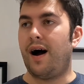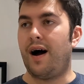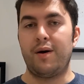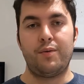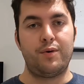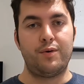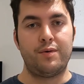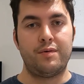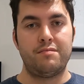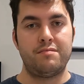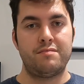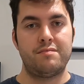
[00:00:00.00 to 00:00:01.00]
I
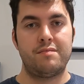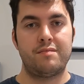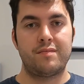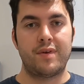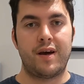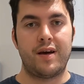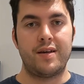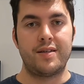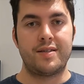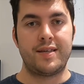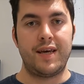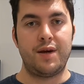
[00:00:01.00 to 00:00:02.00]
will
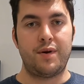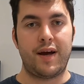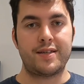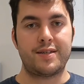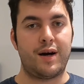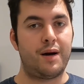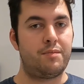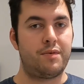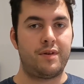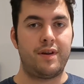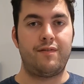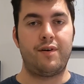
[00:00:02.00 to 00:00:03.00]
see you next time.
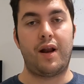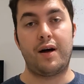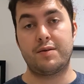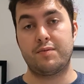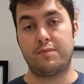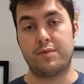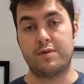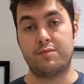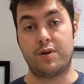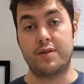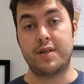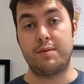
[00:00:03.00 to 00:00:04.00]
If you'd like to
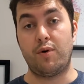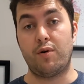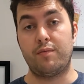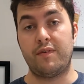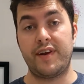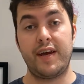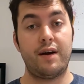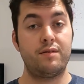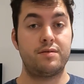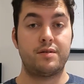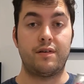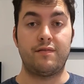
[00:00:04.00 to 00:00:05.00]
want to see more of my
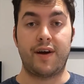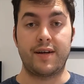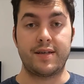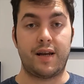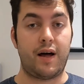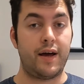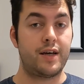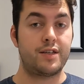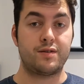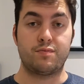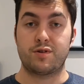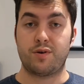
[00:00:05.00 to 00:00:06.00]
videos, don't forget to like,
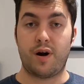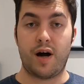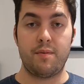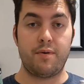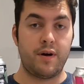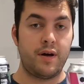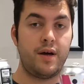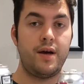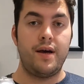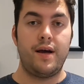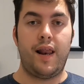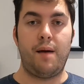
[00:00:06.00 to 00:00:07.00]
subscribe.
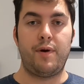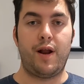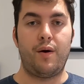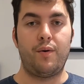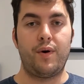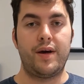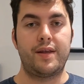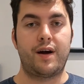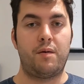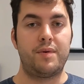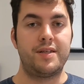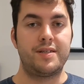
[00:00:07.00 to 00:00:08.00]
Let me know in the
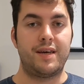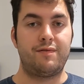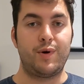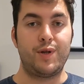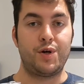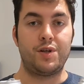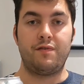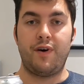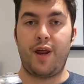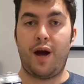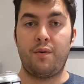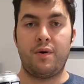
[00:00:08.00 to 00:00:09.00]
comments if you enjoyed the
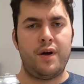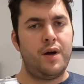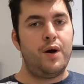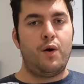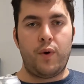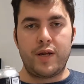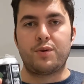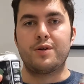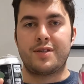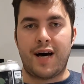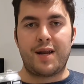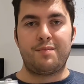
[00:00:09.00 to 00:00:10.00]
video, which
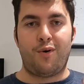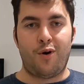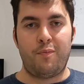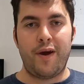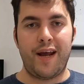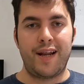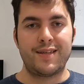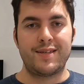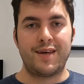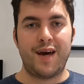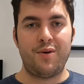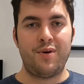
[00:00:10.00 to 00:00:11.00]
one sounded more appealing
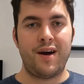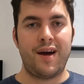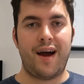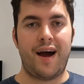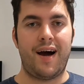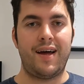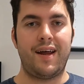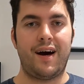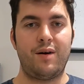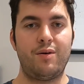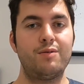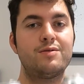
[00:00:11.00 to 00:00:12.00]
to you. And
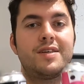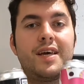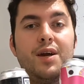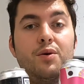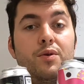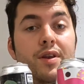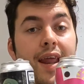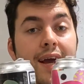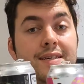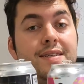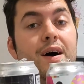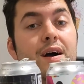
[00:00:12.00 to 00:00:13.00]
I will see you
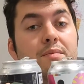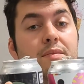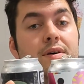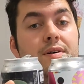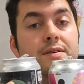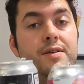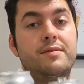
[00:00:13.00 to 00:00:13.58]
next time.